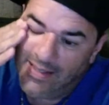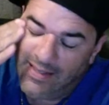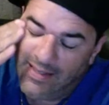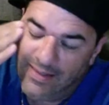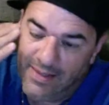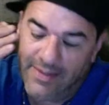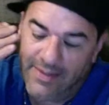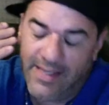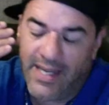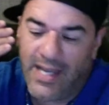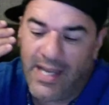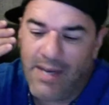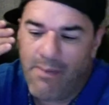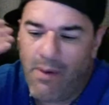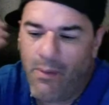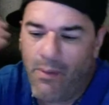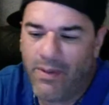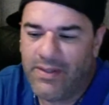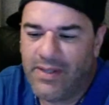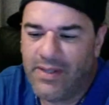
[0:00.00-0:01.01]
They're thinking
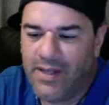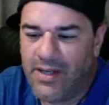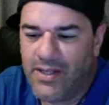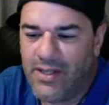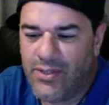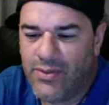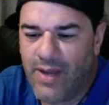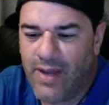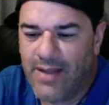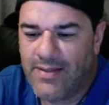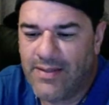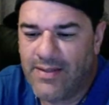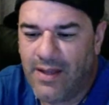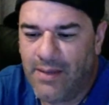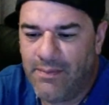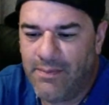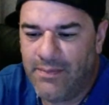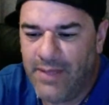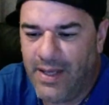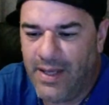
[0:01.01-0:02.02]
about what they're going to dress
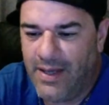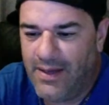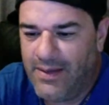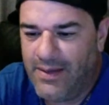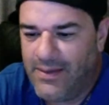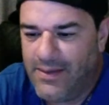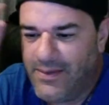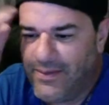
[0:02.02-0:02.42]
up now.